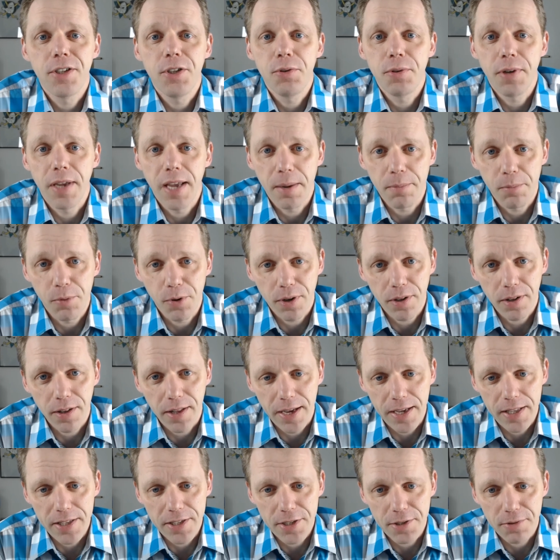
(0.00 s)
Do you get more
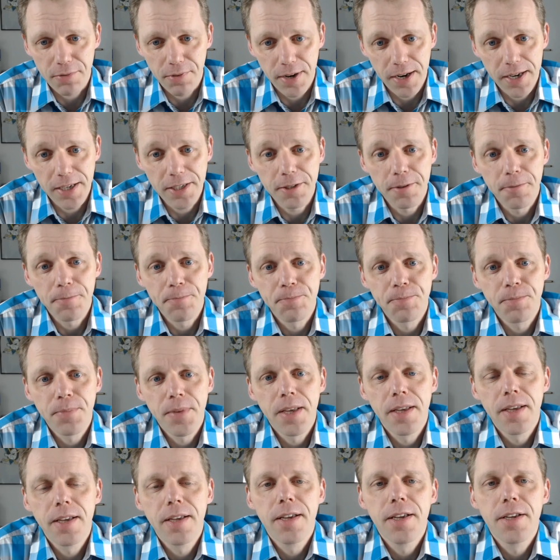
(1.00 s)
clients, right?
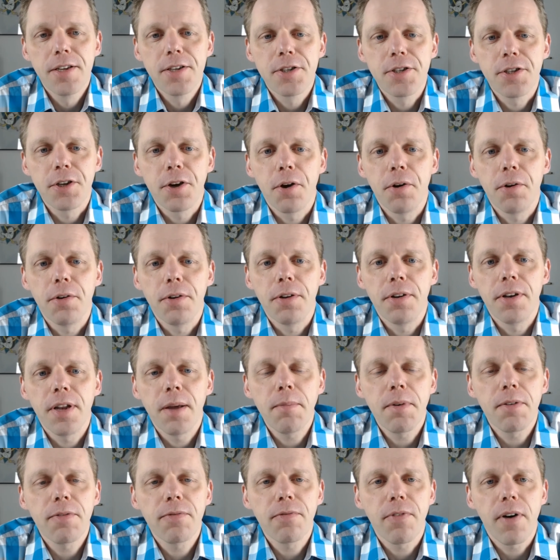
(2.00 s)
So
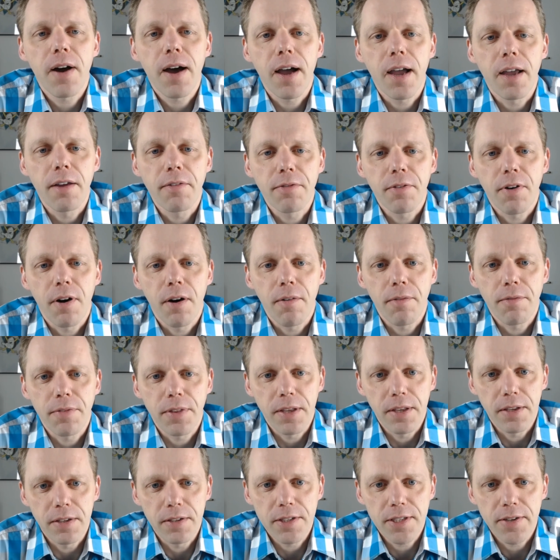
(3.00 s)
number 5 of
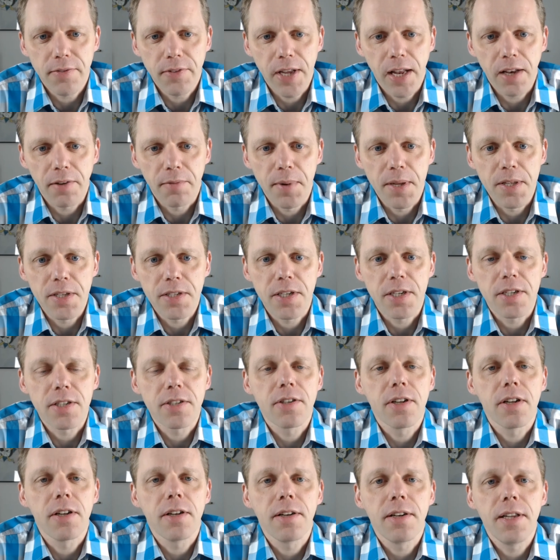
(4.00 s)
the 7 elements
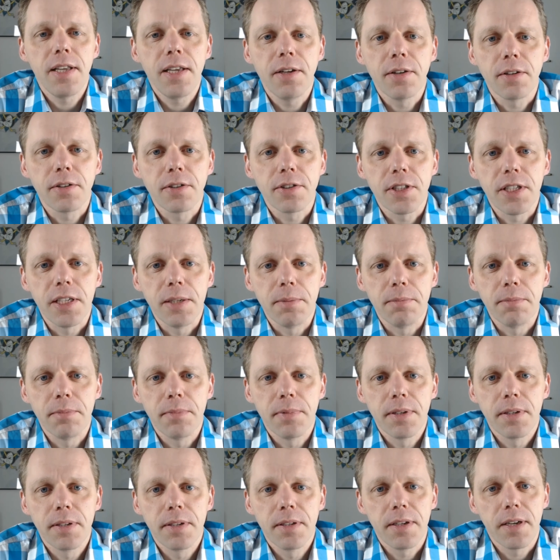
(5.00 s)
is the legal
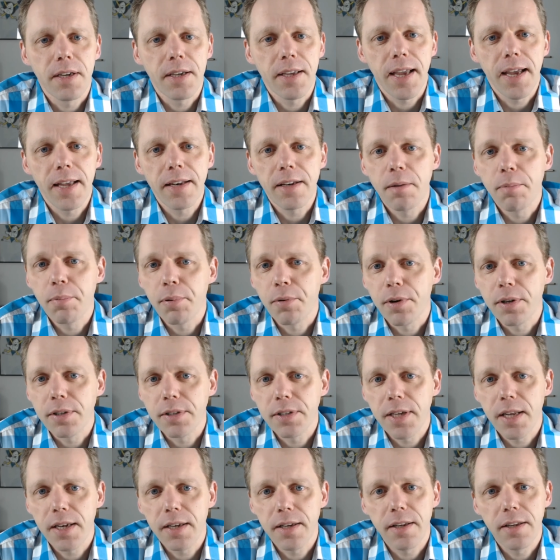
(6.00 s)
team. Again, a
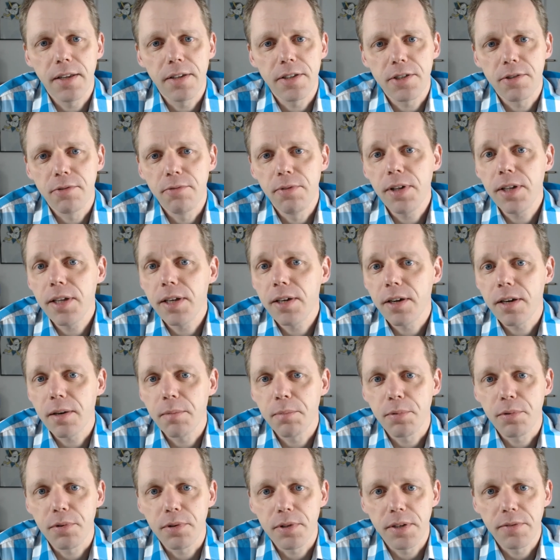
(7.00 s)
point that is really not
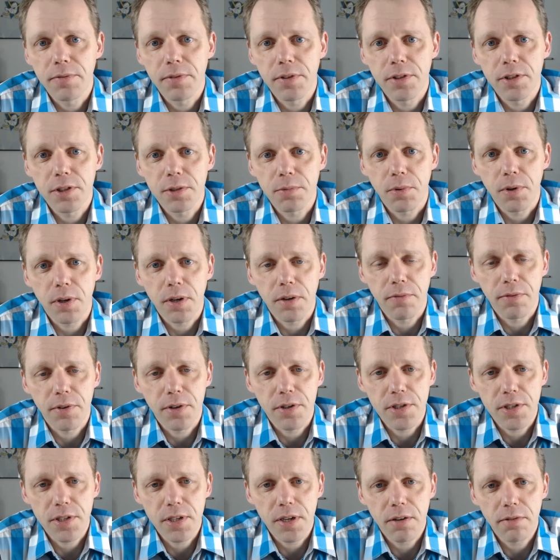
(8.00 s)
important if you're just working for
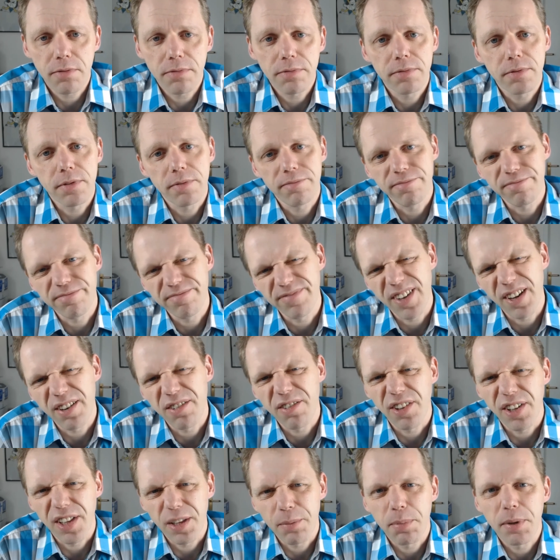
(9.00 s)
yourself. Not
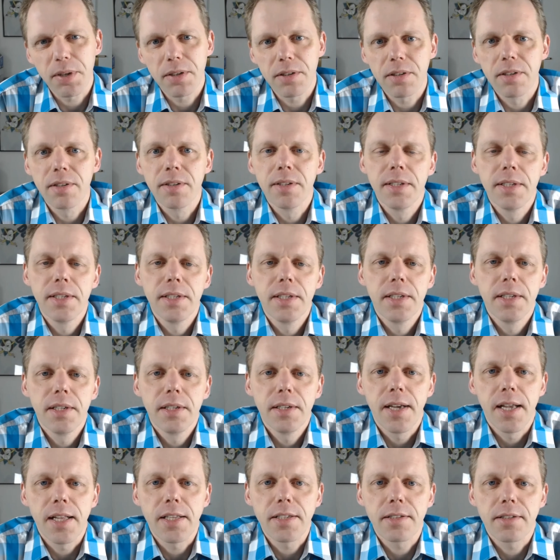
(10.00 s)
really, but
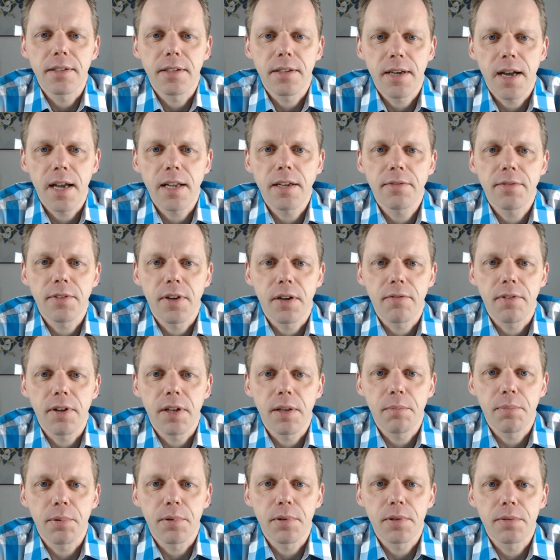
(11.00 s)
it's kind of not
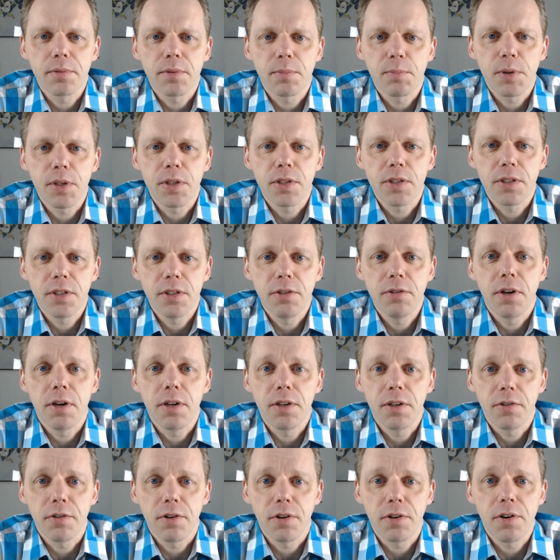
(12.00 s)
really important because you
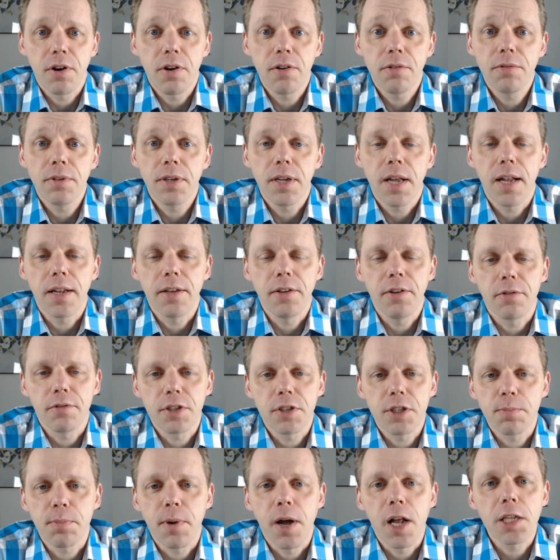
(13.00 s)
are your own and you're
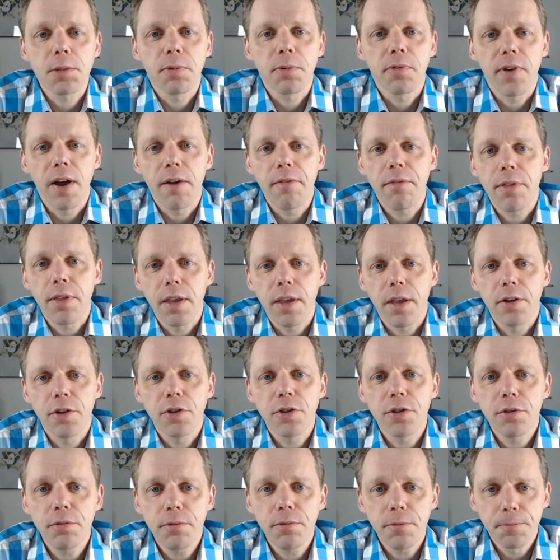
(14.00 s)
responsible for everything you
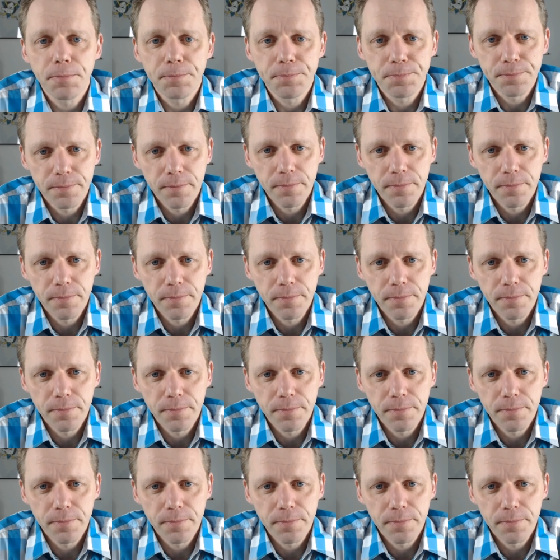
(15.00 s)
do.